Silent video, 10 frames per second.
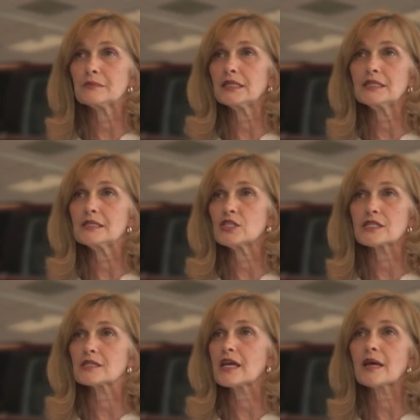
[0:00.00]
I mean, he
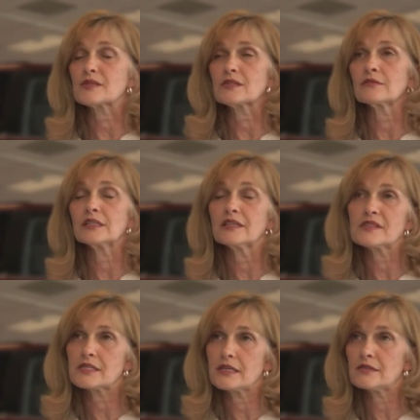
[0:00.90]
just absolutely
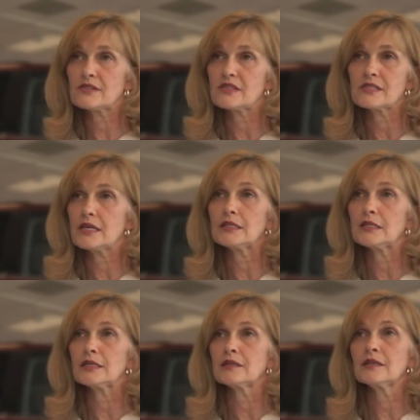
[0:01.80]
loves sales and
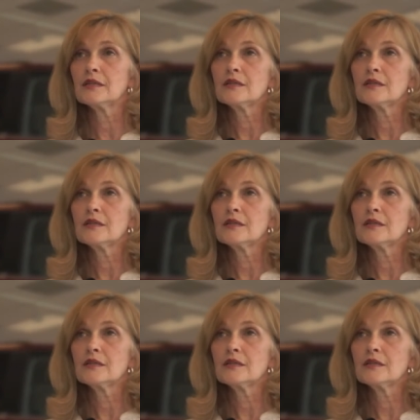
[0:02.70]
selling and